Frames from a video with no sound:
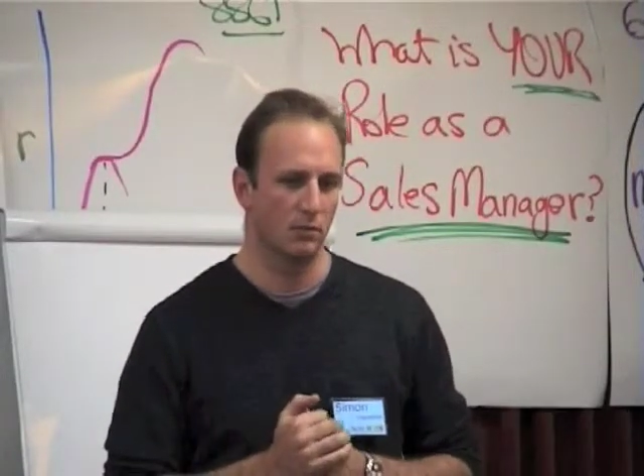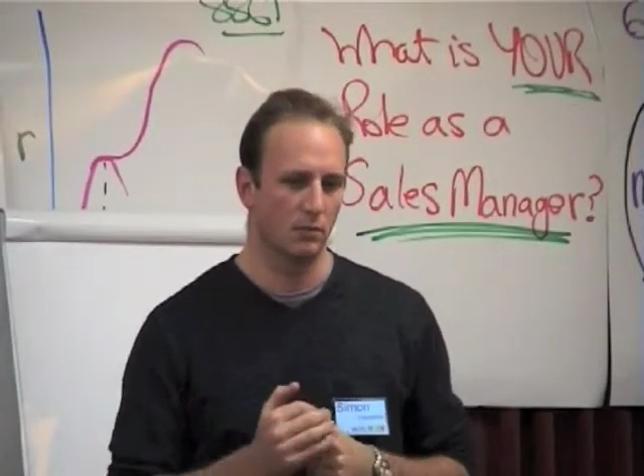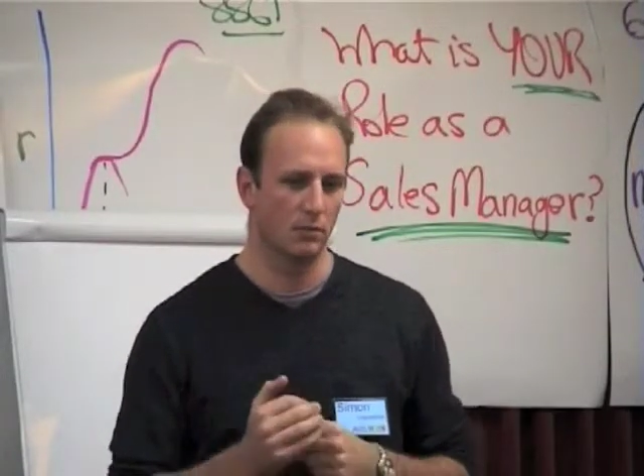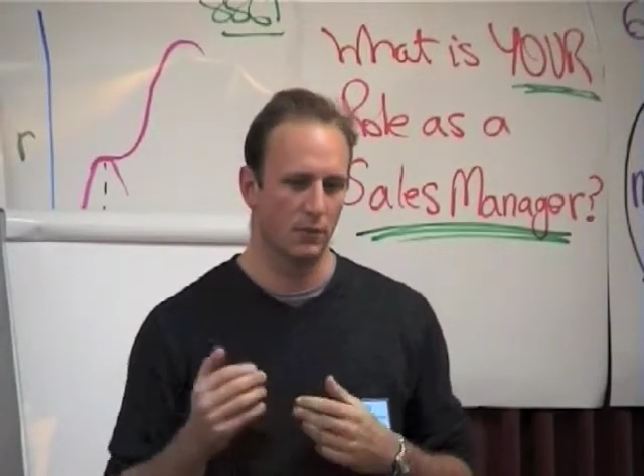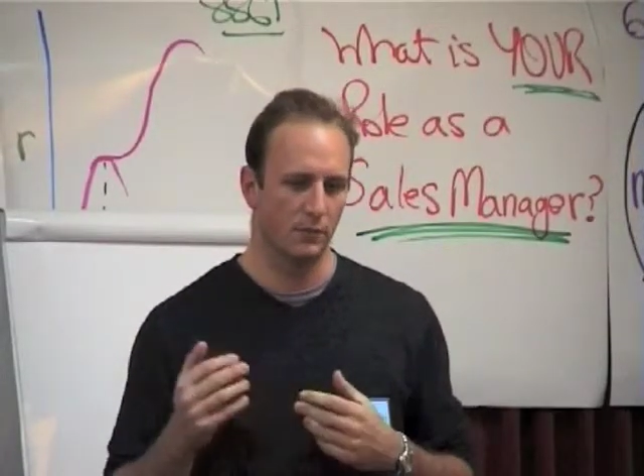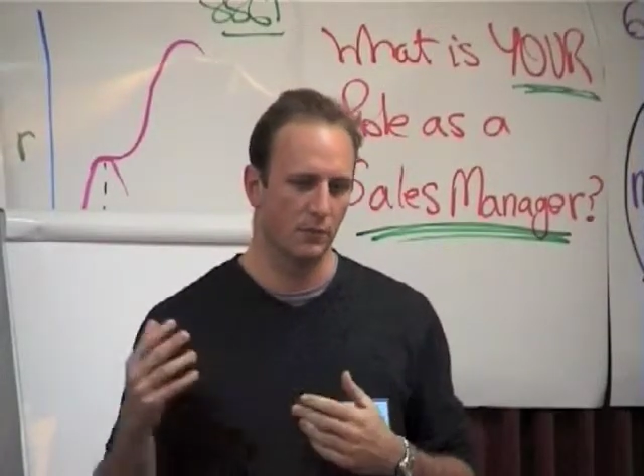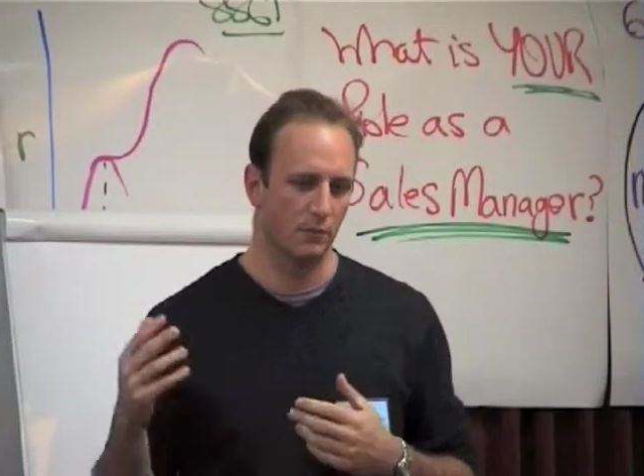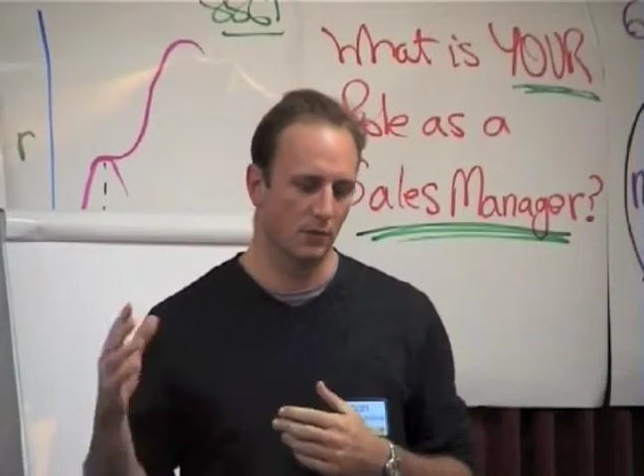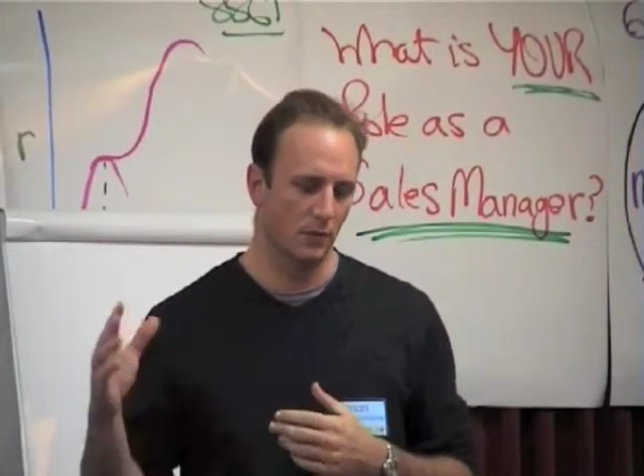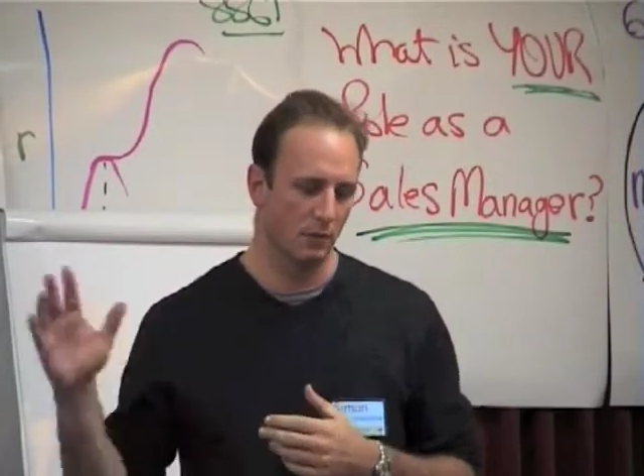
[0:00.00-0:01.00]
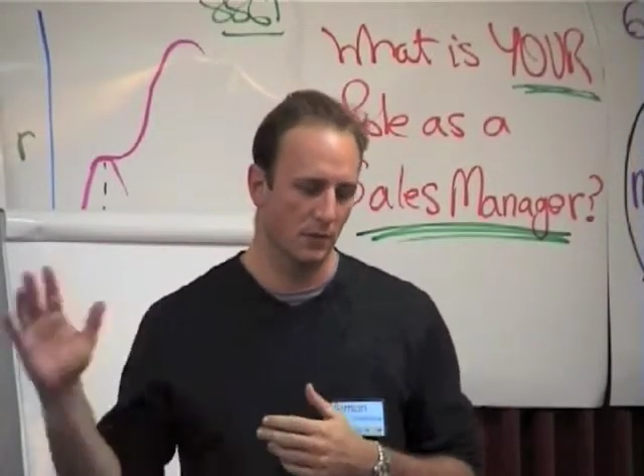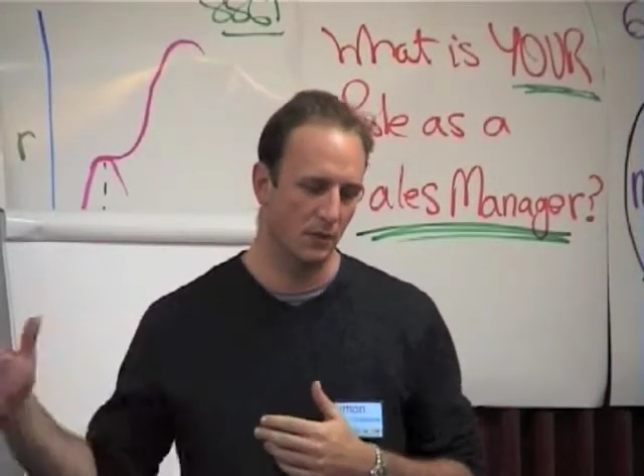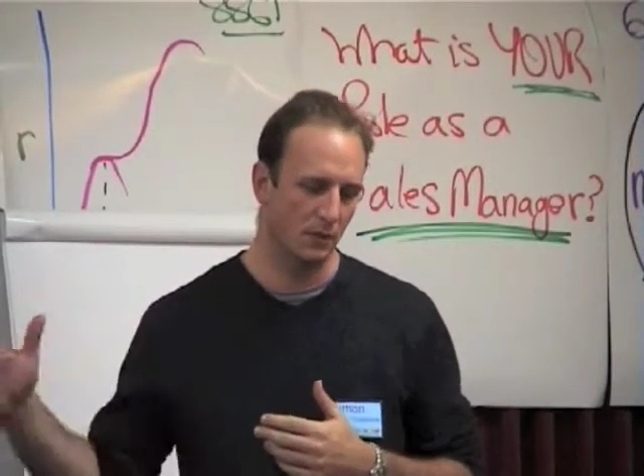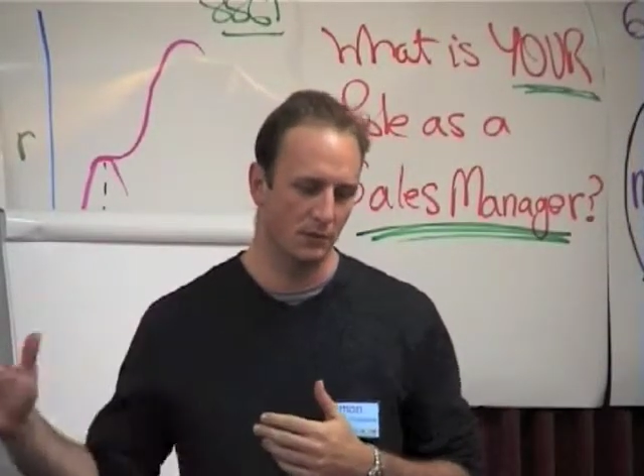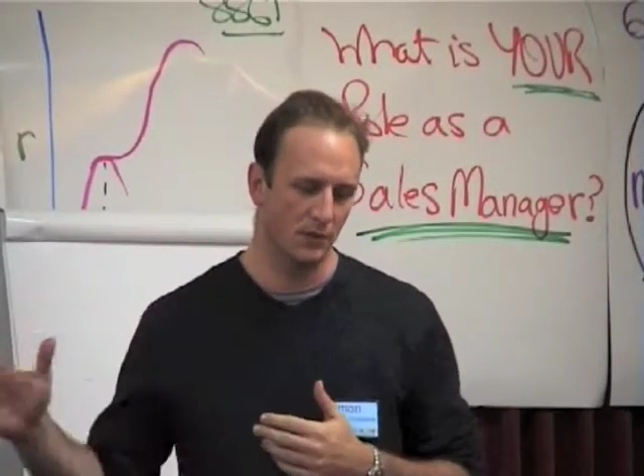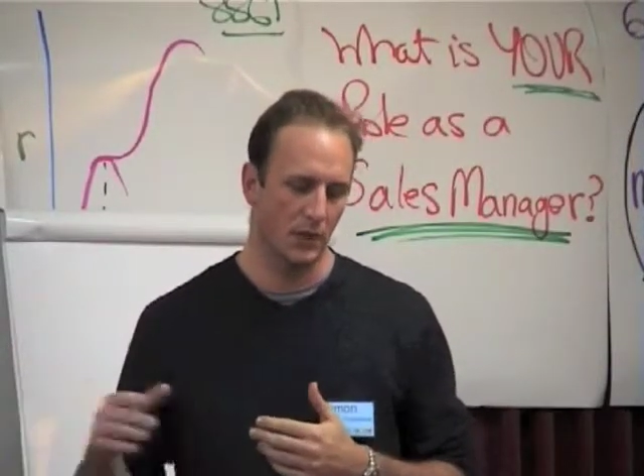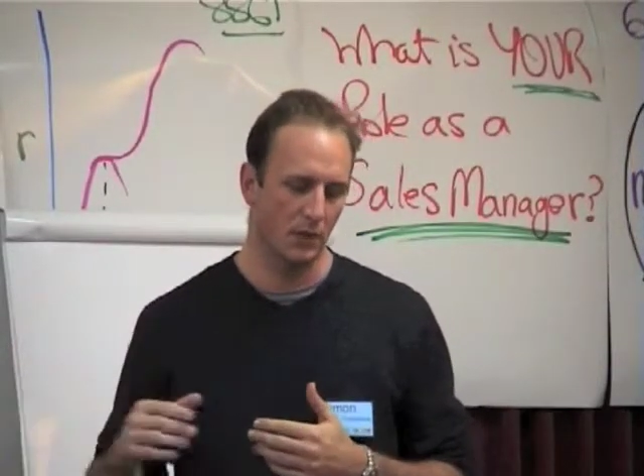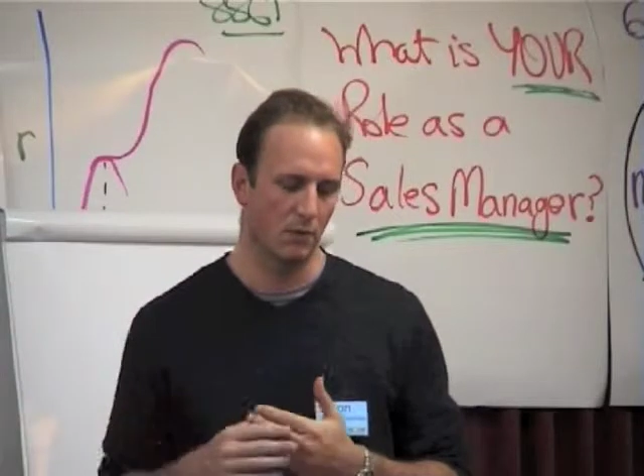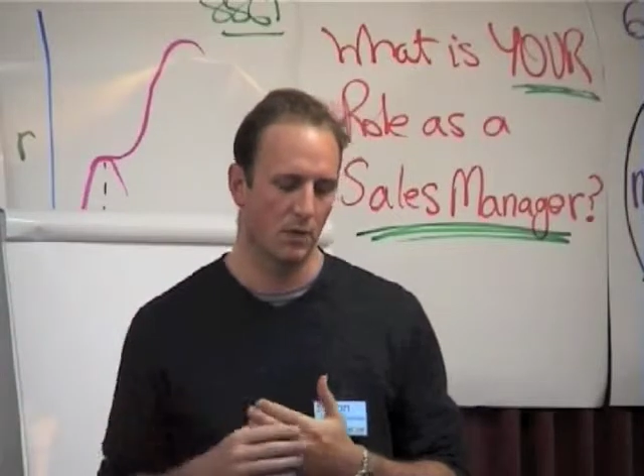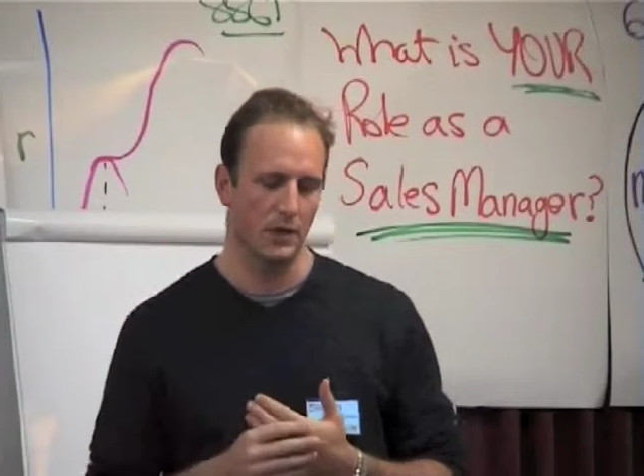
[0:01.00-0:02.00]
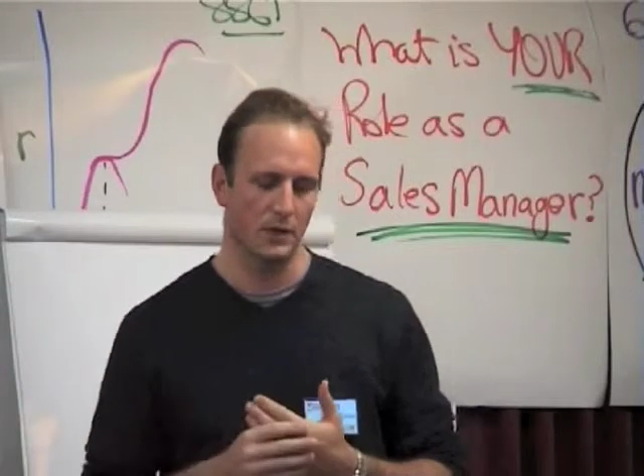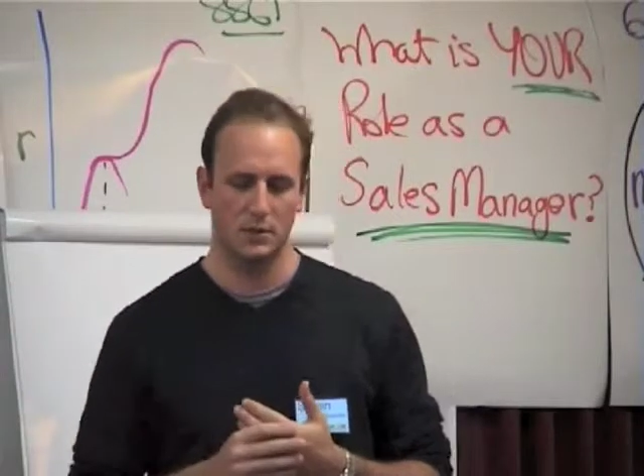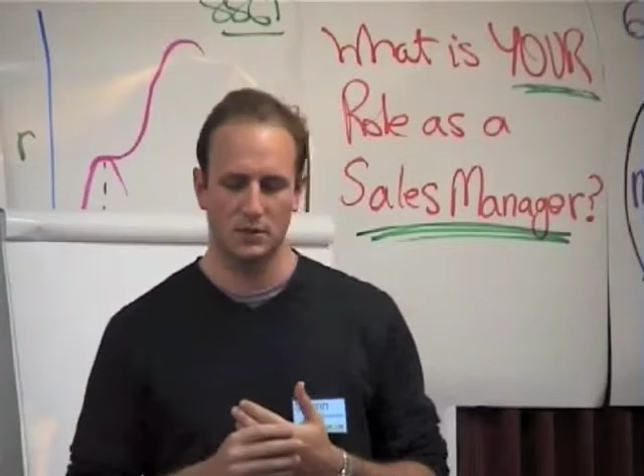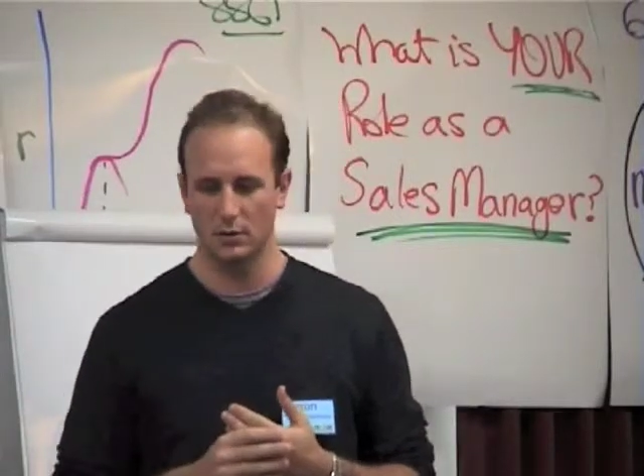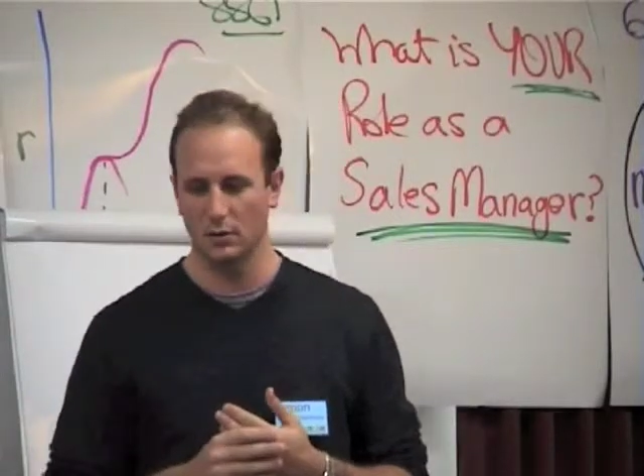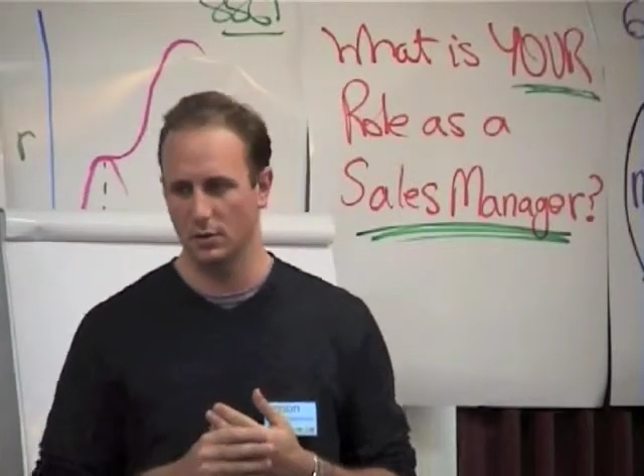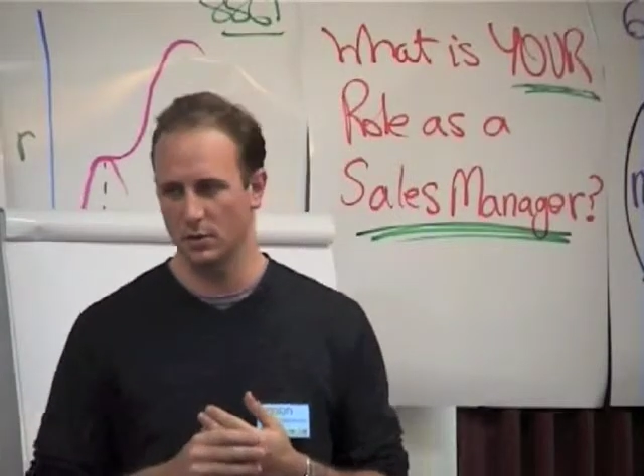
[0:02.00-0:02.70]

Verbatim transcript: one of the one of the big things I've taken away is to learn